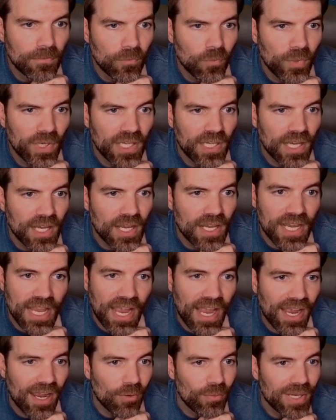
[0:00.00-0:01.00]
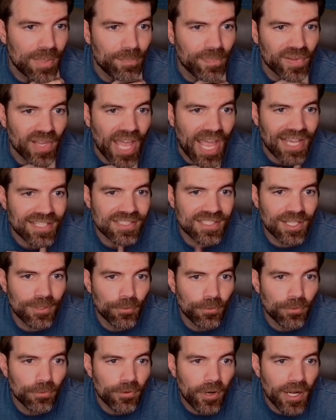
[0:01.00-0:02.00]
We blasted
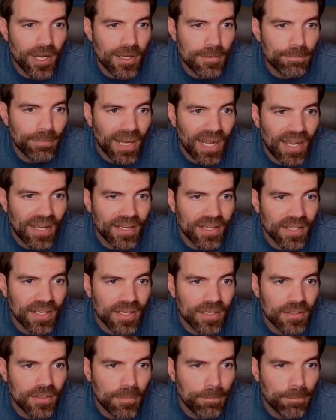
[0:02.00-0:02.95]
right by it,